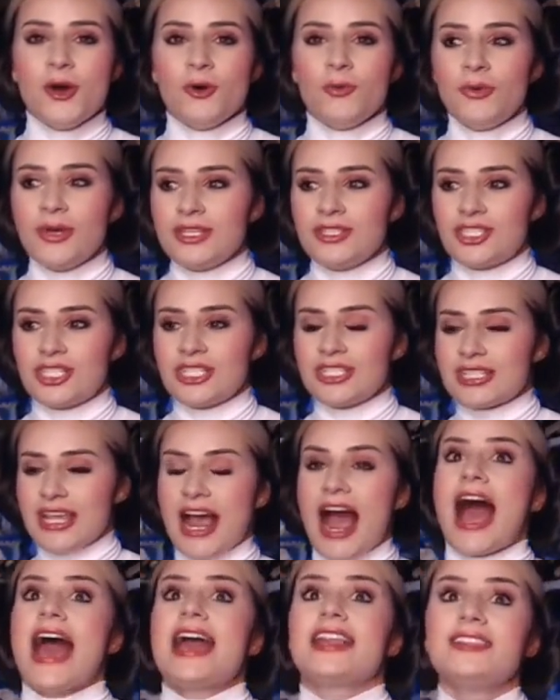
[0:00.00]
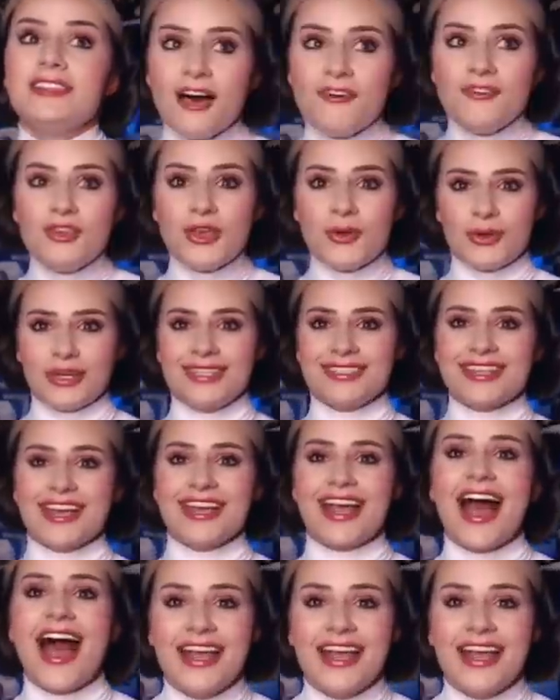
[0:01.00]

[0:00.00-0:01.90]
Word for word: when she's like, I love you, and he's like,